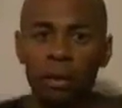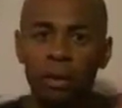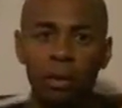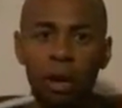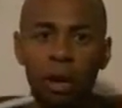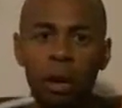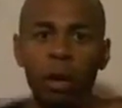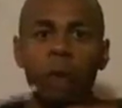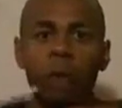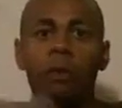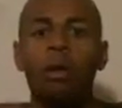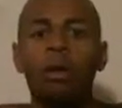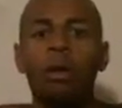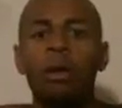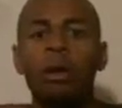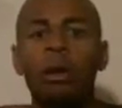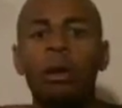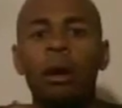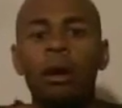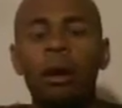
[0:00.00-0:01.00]
Gone.
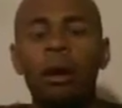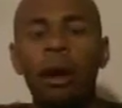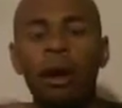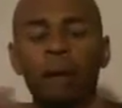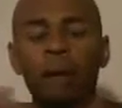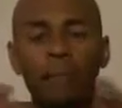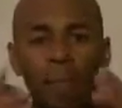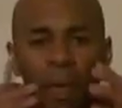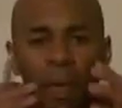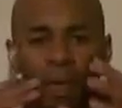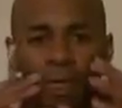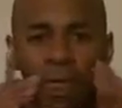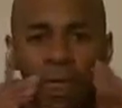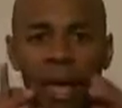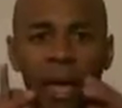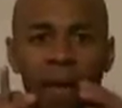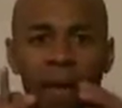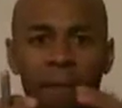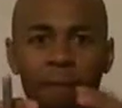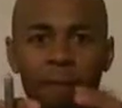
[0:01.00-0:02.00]
All right?
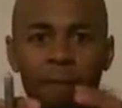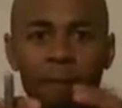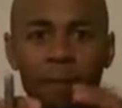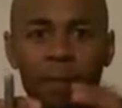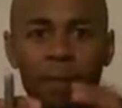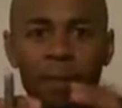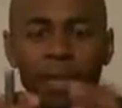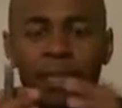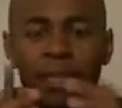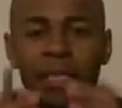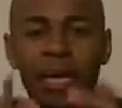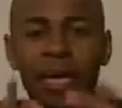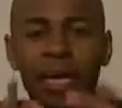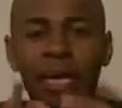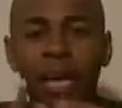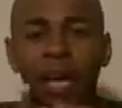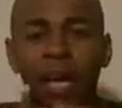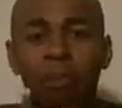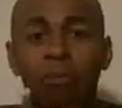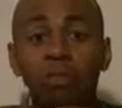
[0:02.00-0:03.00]
Then they
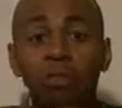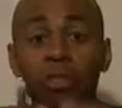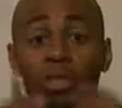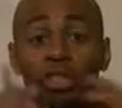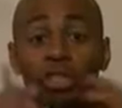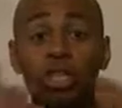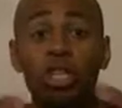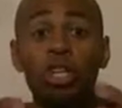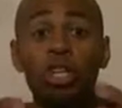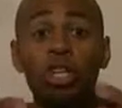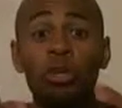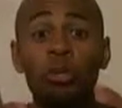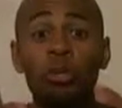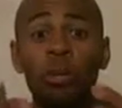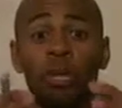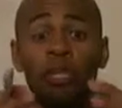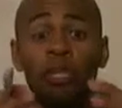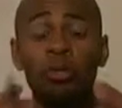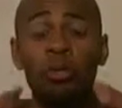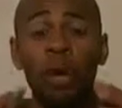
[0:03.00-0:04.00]
take out the germ
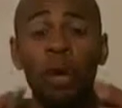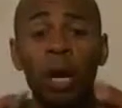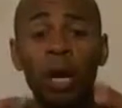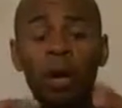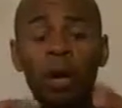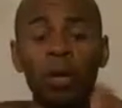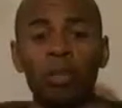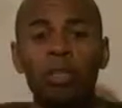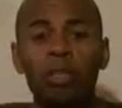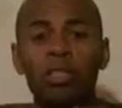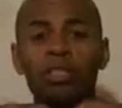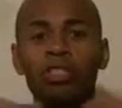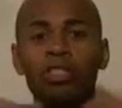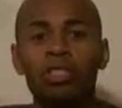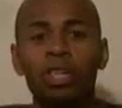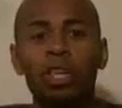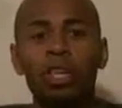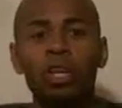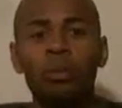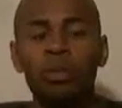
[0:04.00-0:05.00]
as well, and the
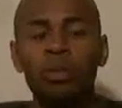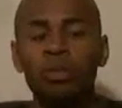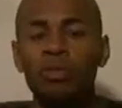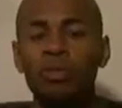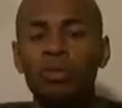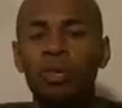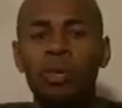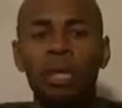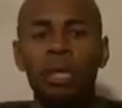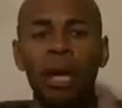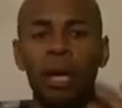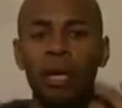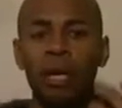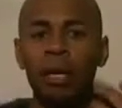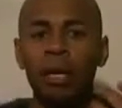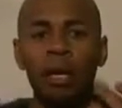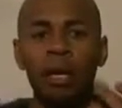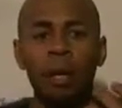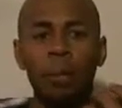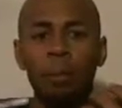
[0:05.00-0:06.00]
germ is full of like
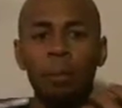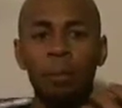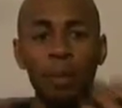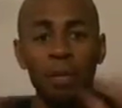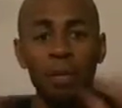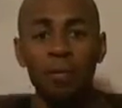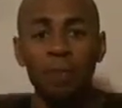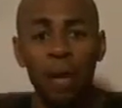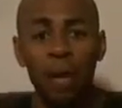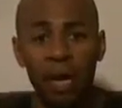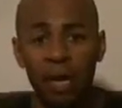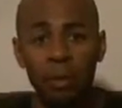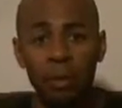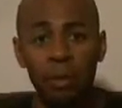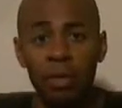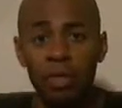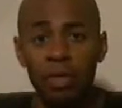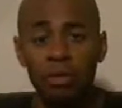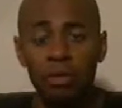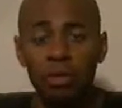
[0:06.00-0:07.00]
B
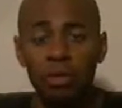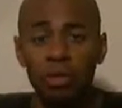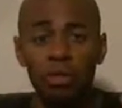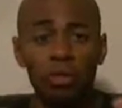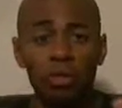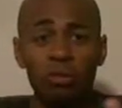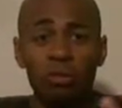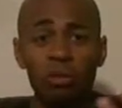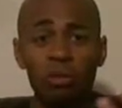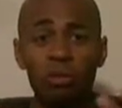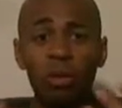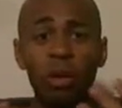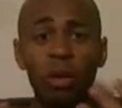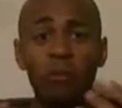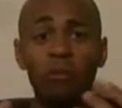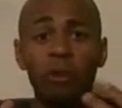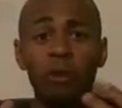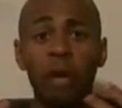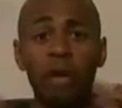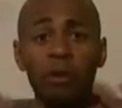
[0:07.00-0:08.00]
vitamins, which are
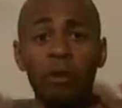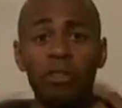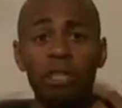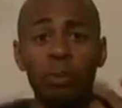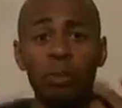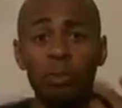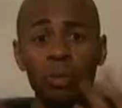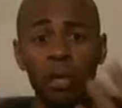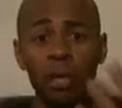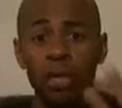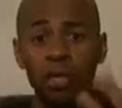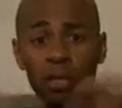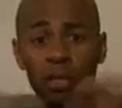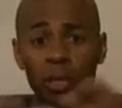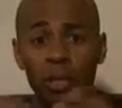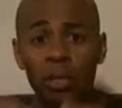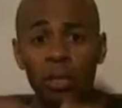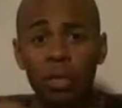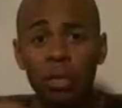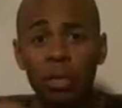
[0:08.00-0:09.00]
great for energy production.